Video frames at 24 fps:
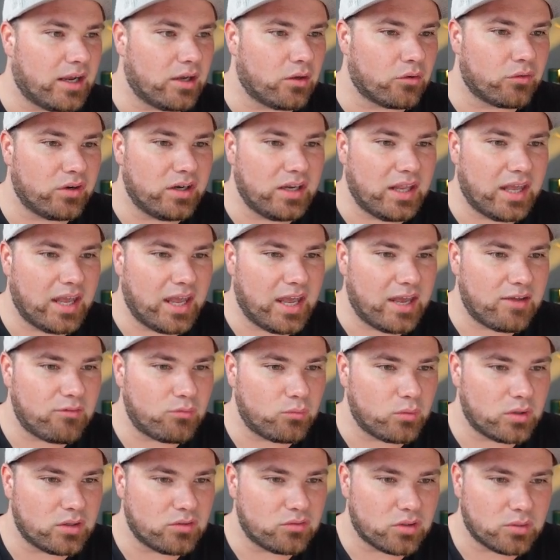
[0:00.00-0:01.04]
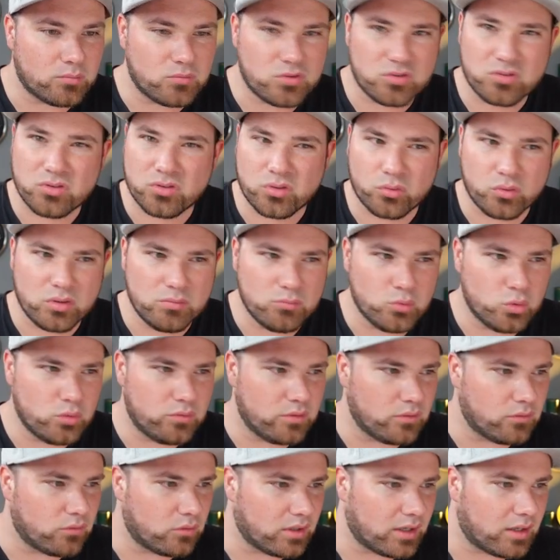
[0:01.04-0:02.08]
I already have one, so I'm just going to remove
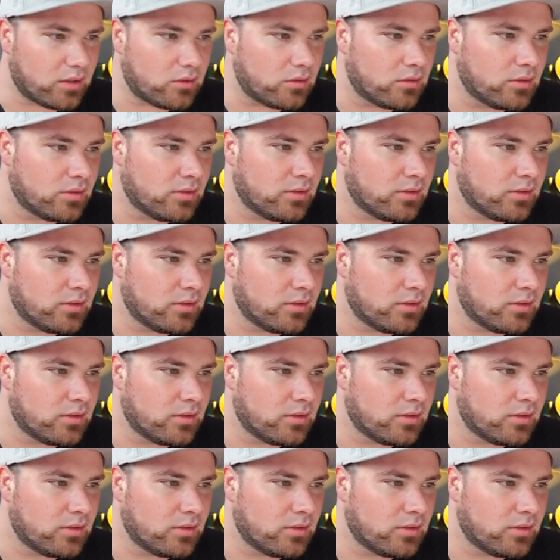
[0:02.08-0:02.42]
it for now.